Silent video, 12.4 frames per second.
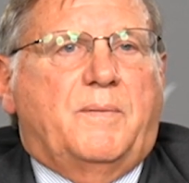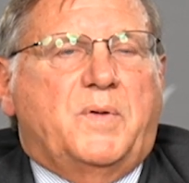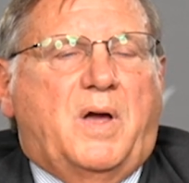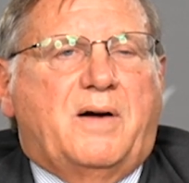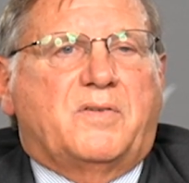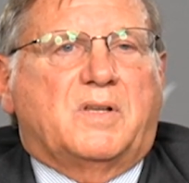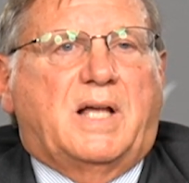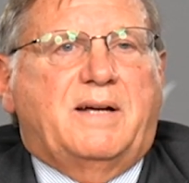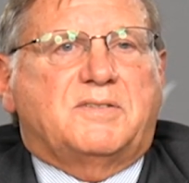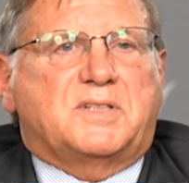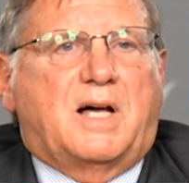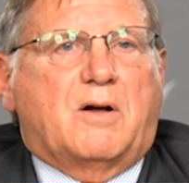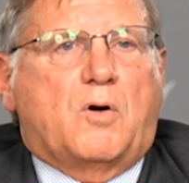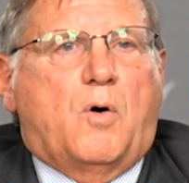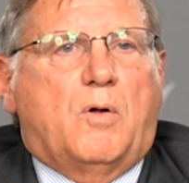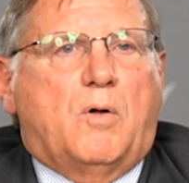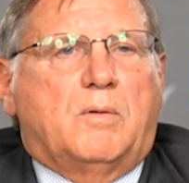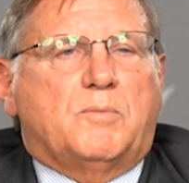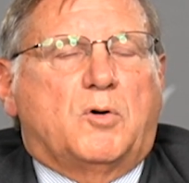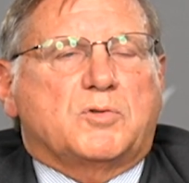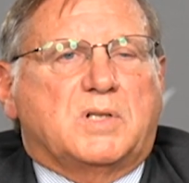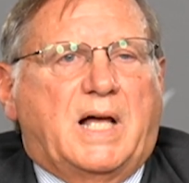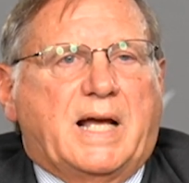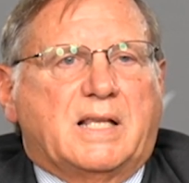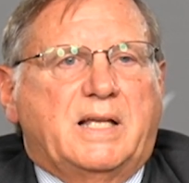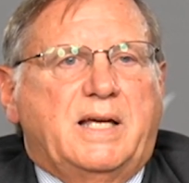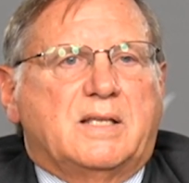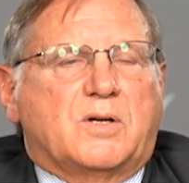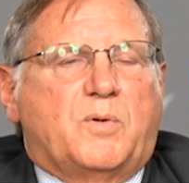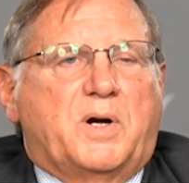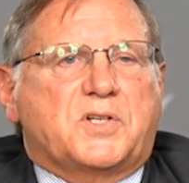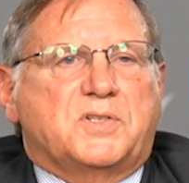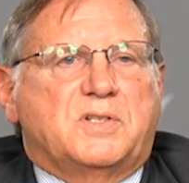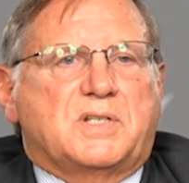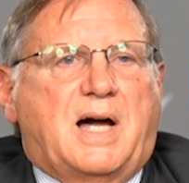You have a lifestyle goal, most likely, and the question is,